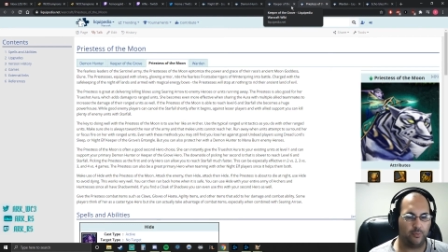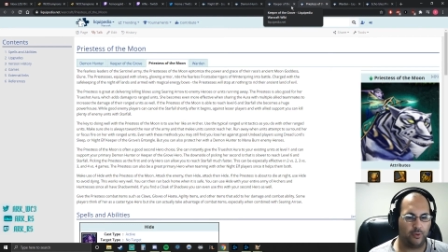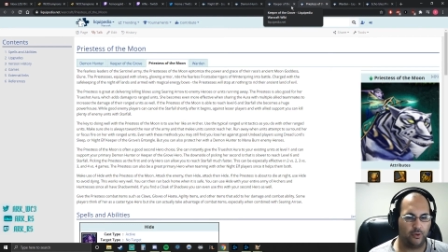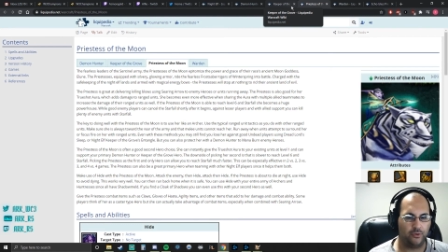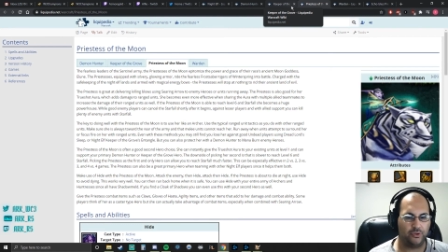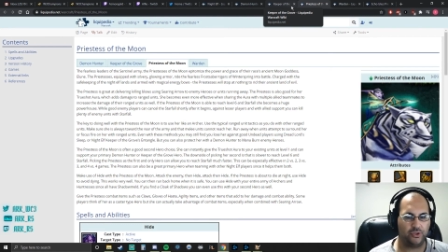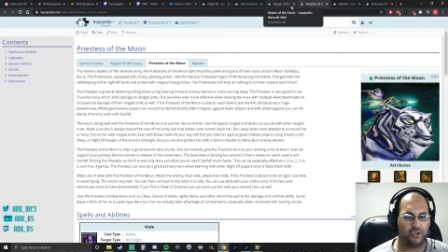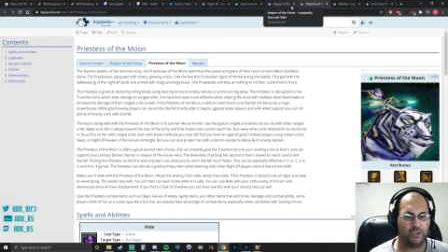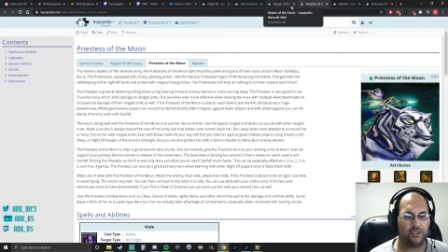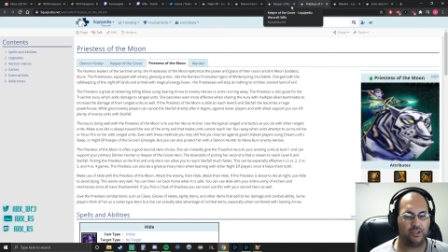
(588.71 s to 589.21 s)

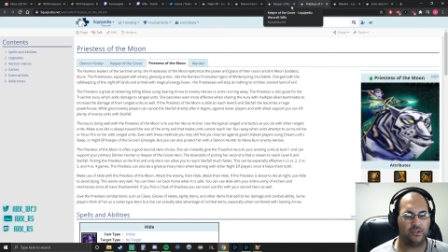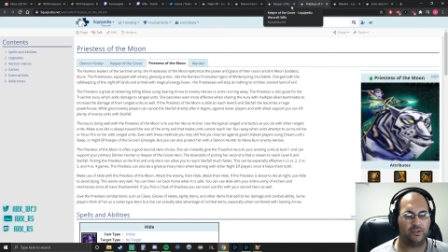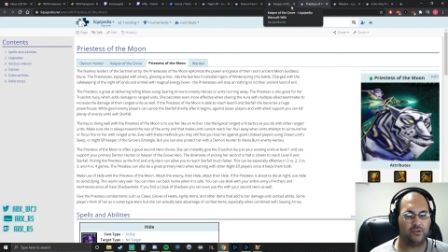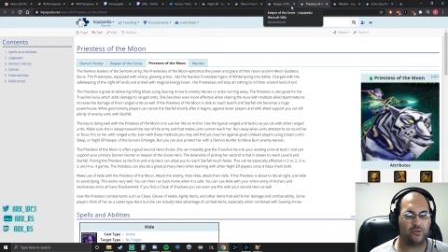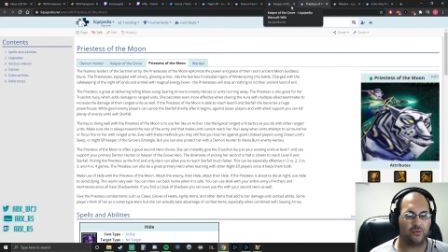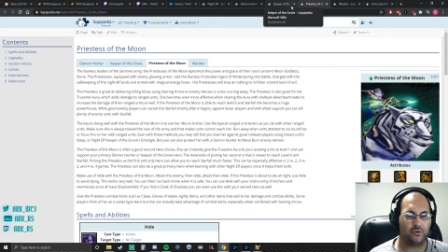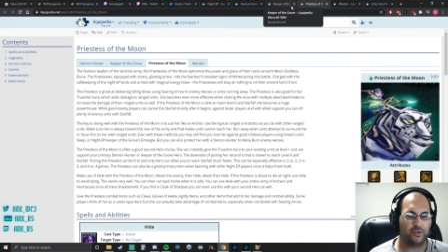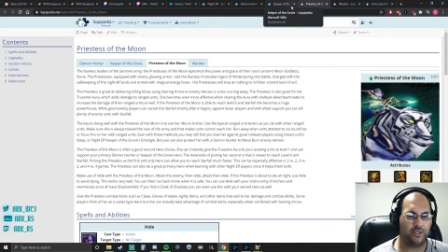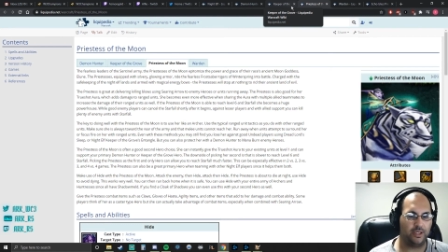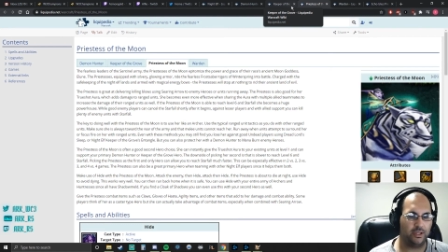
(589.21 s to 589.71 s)
potions
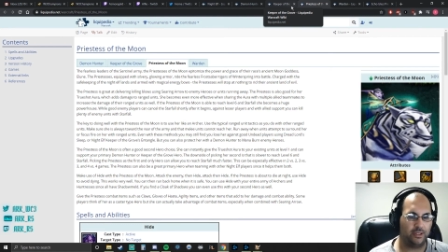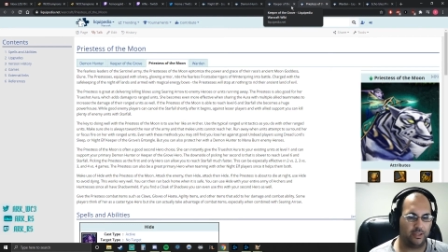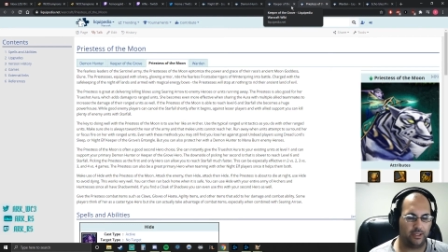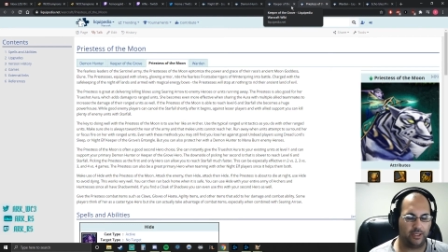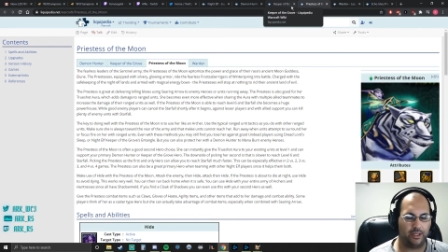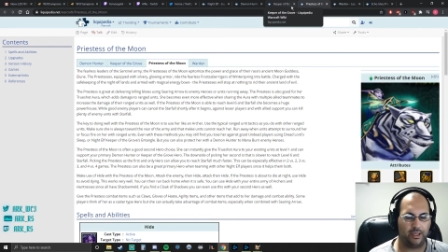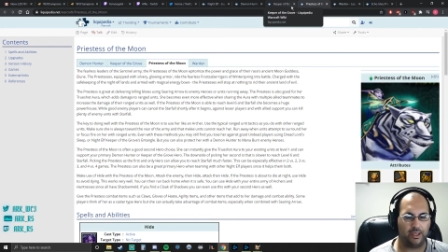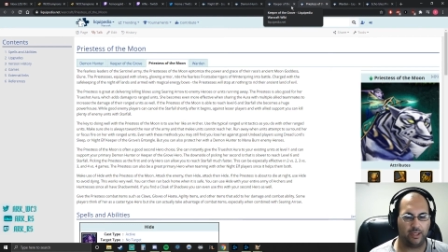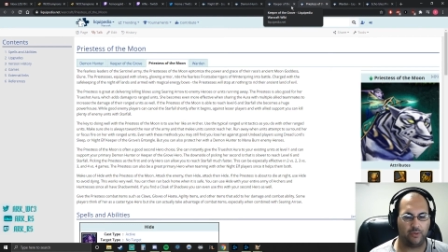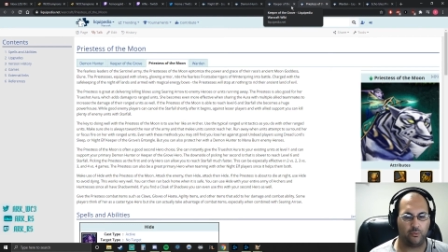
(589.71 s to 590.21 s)
or
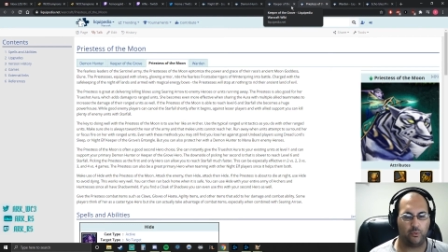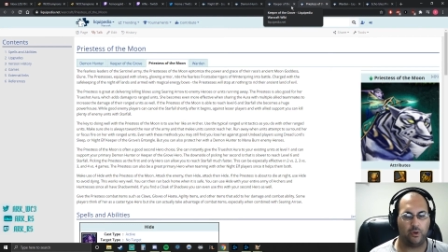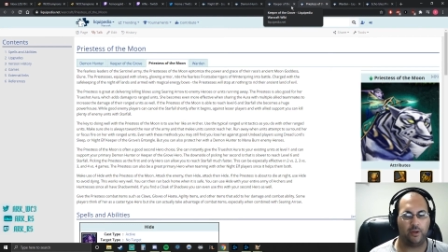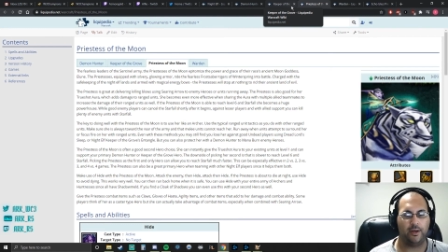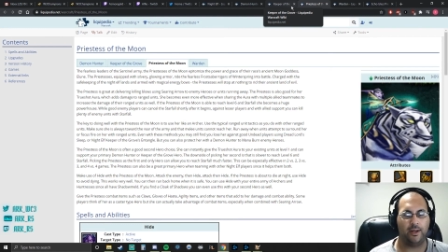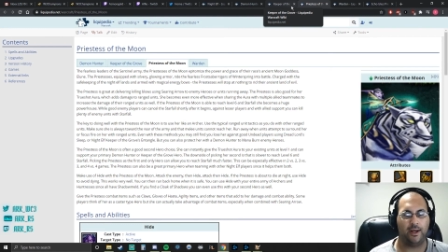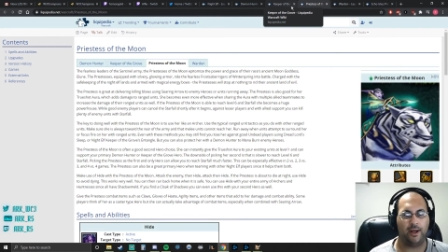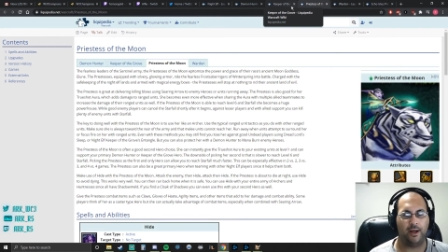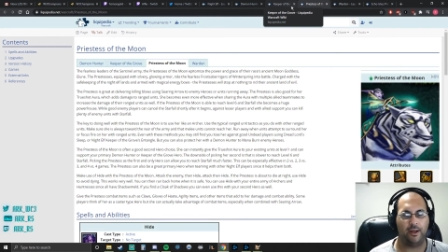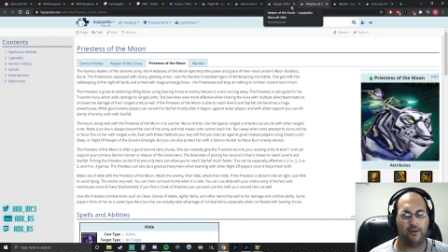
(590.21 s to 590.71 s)
healing and
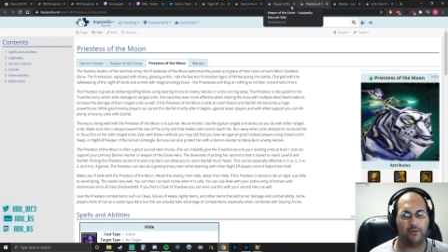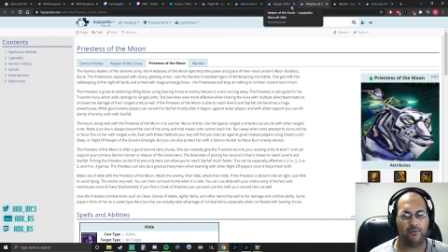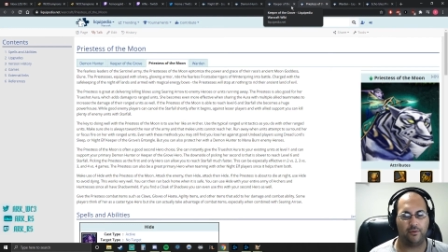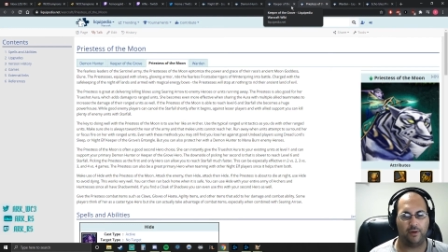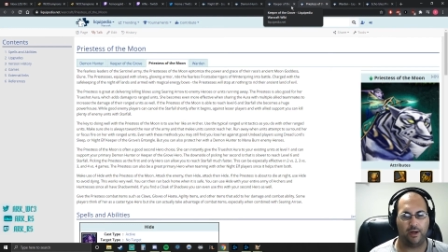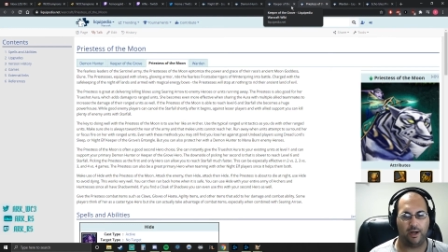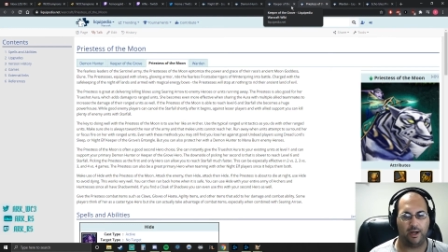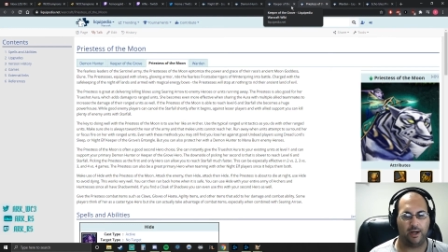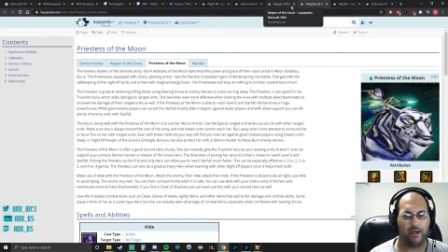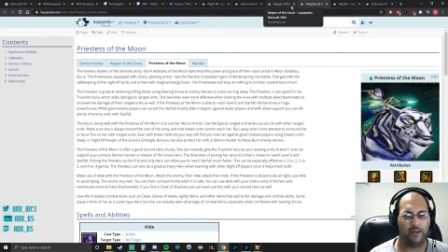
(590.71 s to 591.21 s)
whatnot
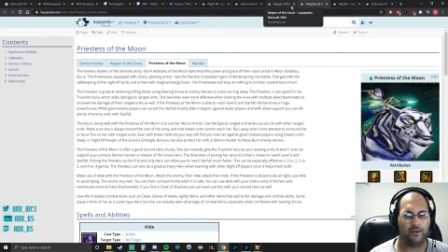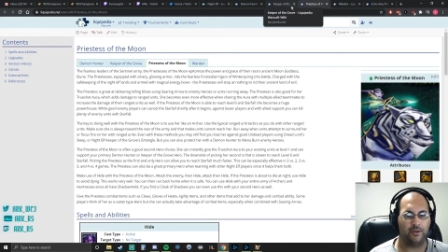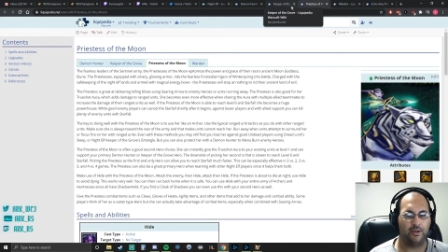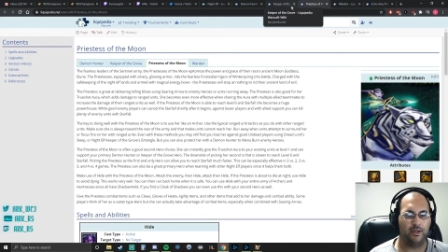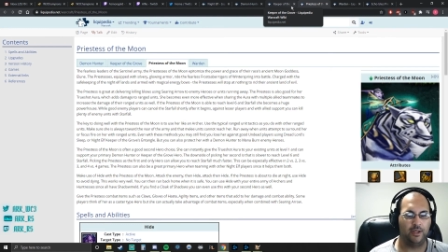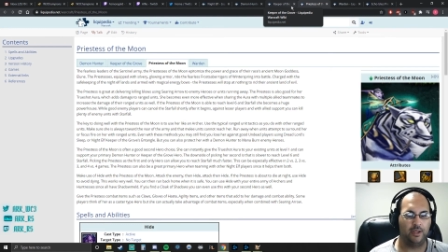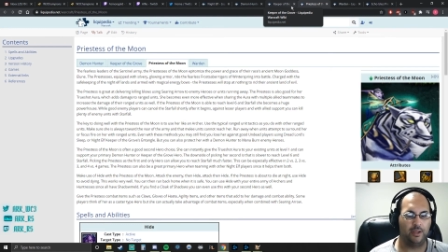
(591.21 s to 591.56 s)
on